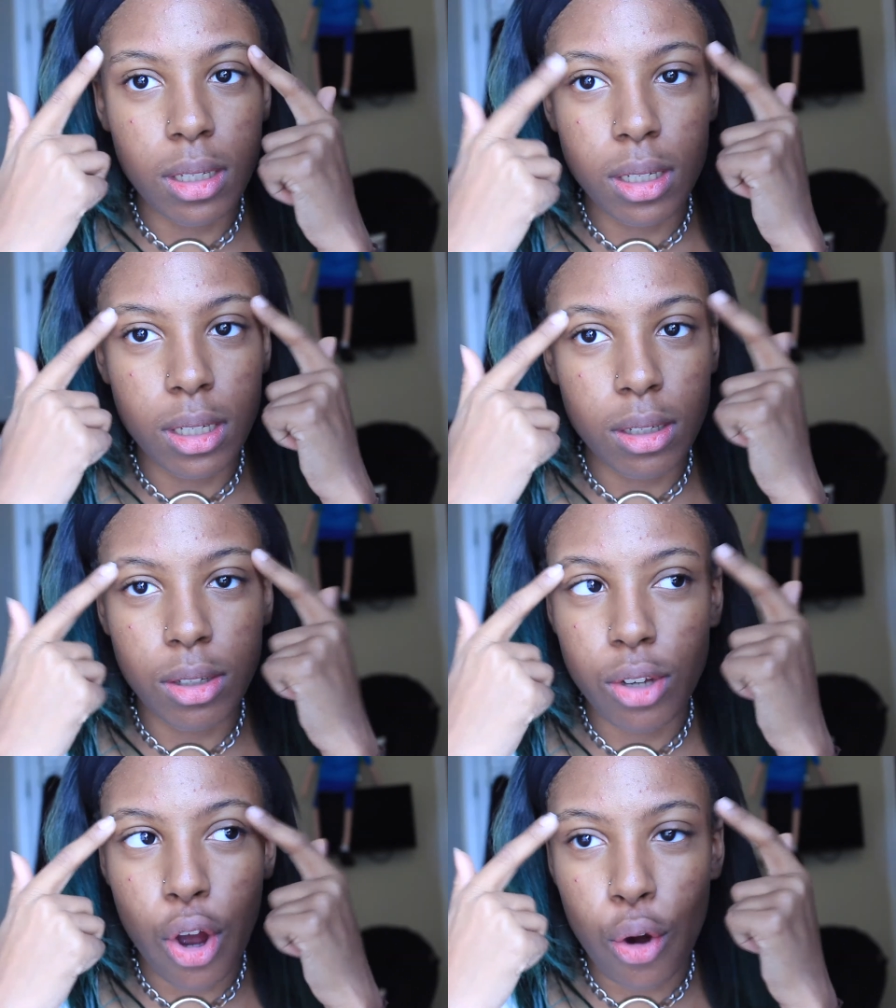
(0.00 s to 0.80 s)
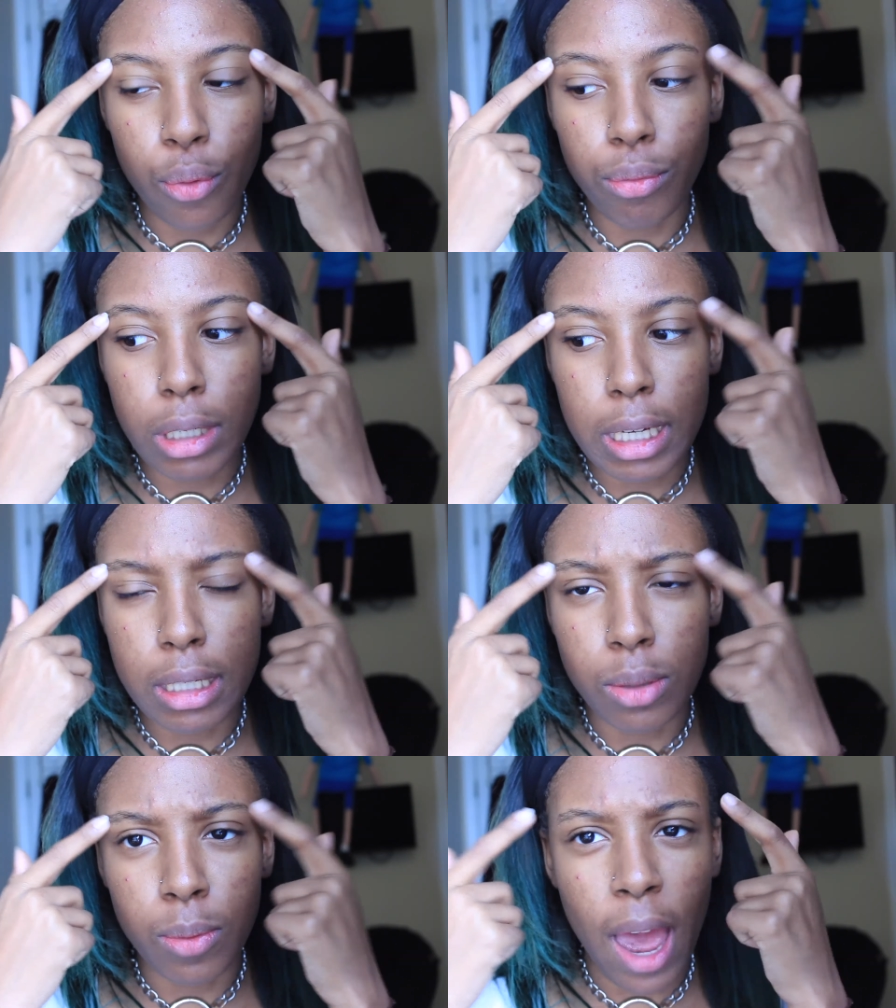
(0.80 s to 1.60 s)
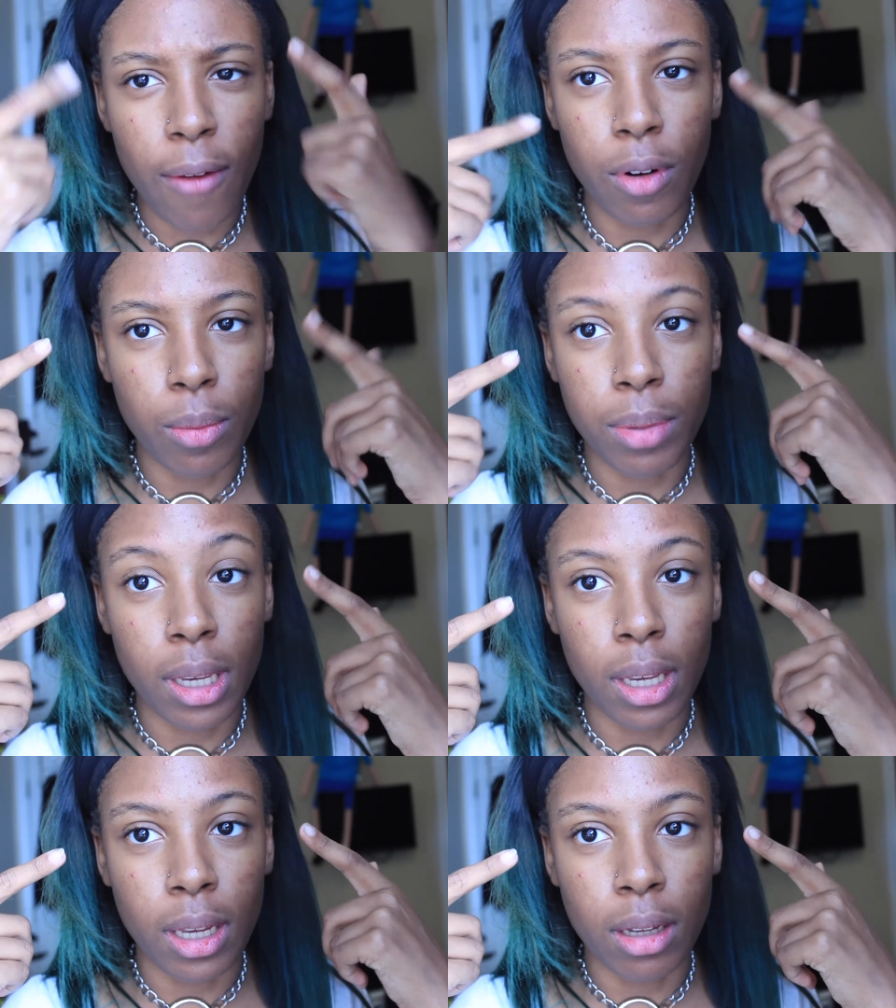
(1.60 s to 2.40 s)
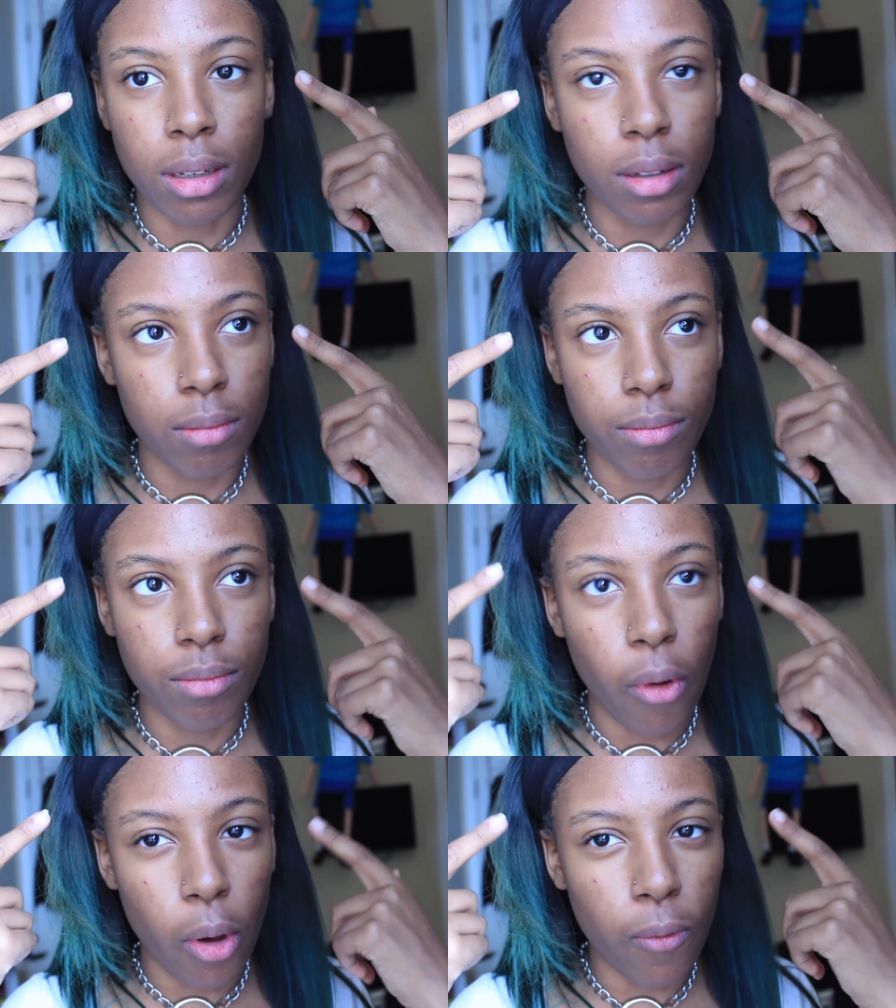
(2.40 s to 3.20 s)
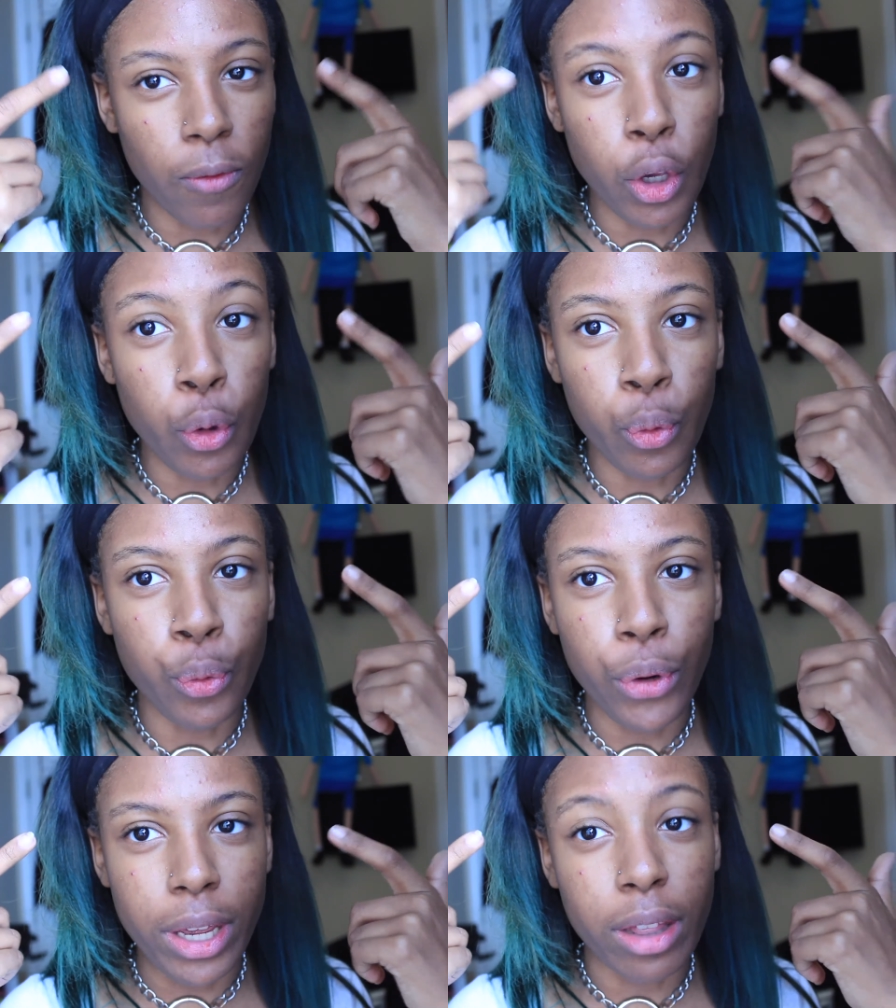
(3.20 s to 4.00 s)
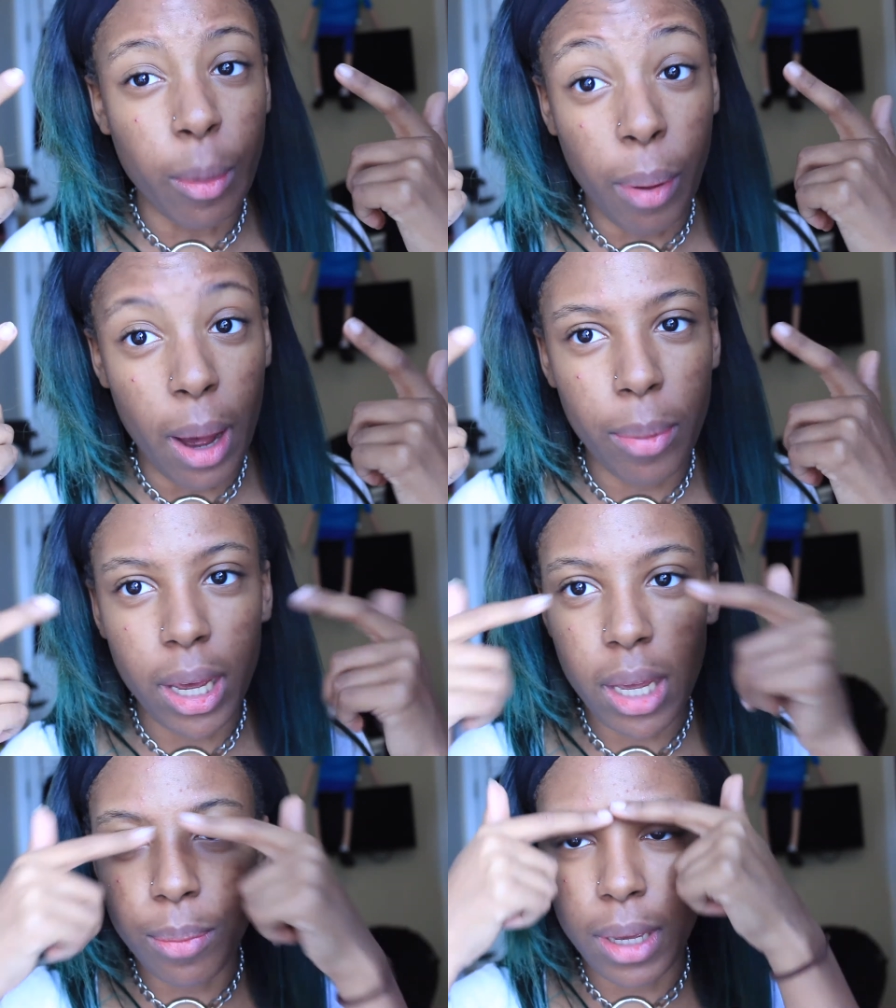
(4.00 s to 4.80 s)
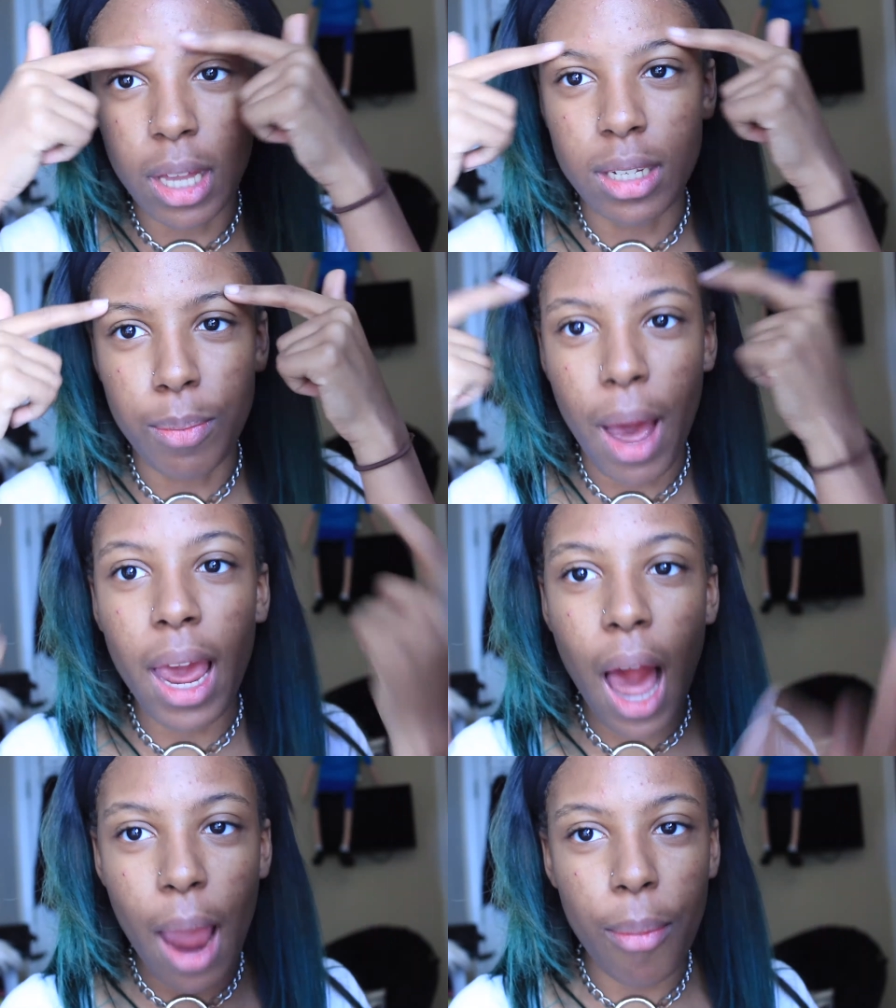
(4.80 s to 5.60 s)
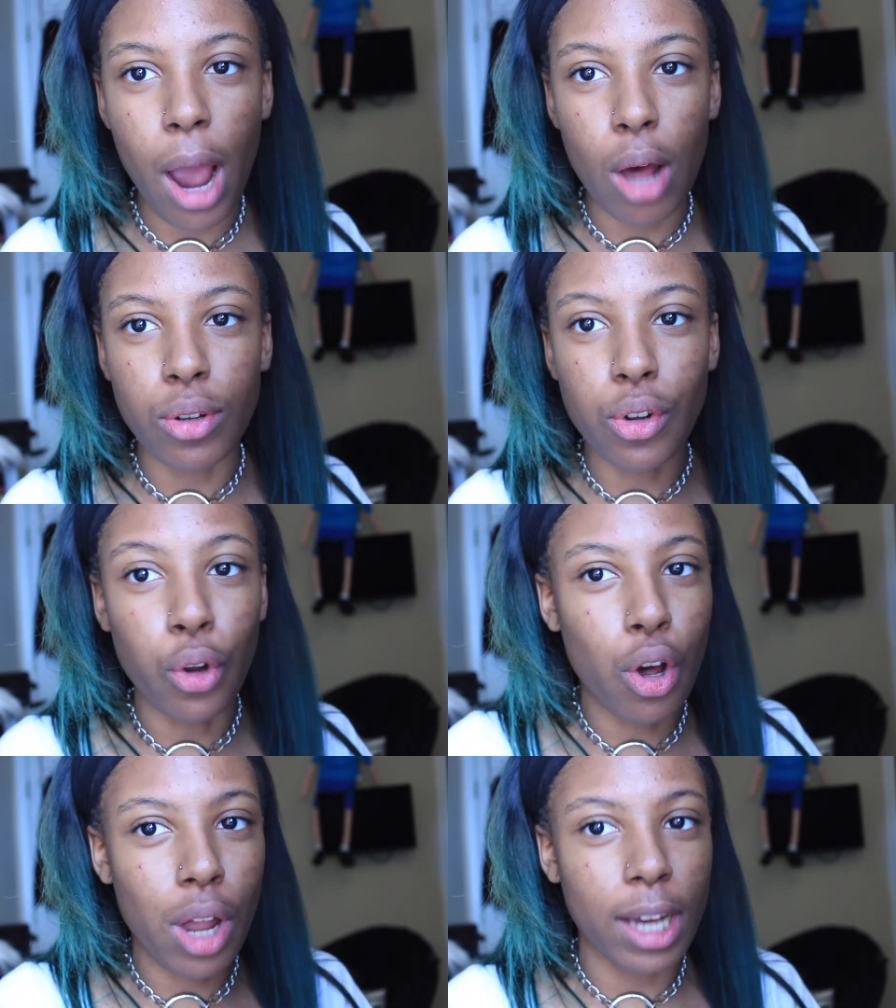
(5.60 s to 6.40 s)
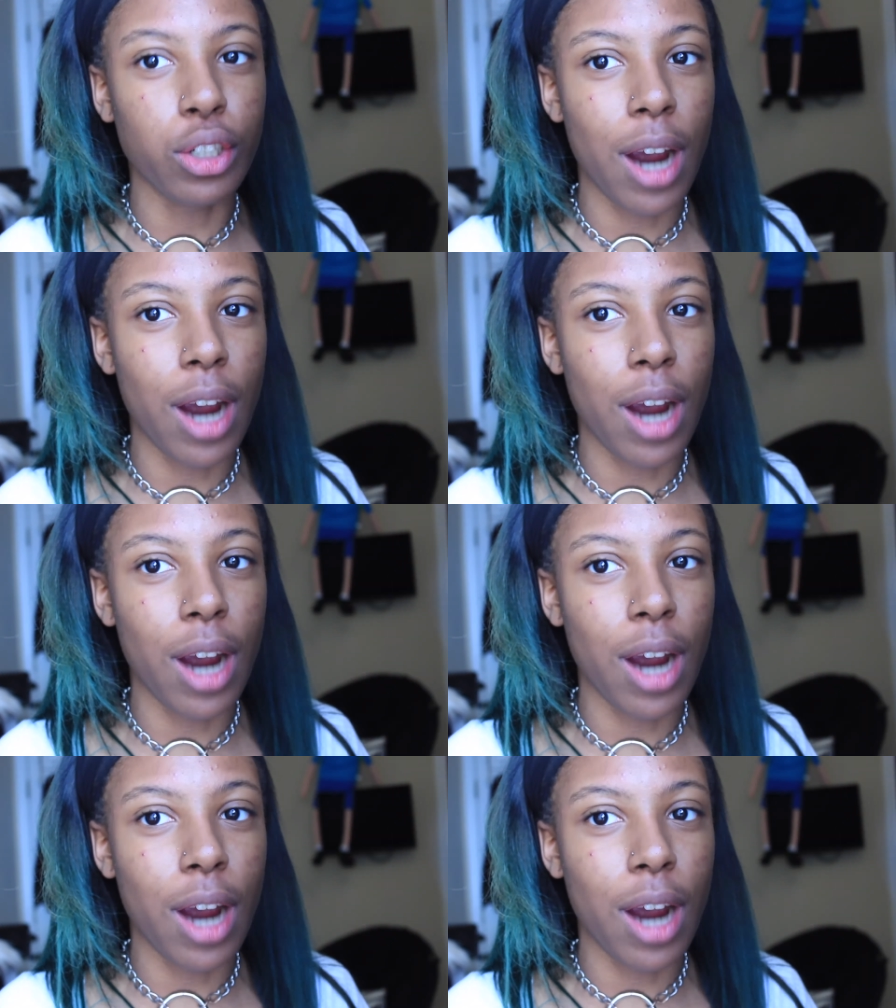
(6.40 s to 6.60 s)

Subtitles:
These don't need to ever be viewed in the public because my eyebrows look like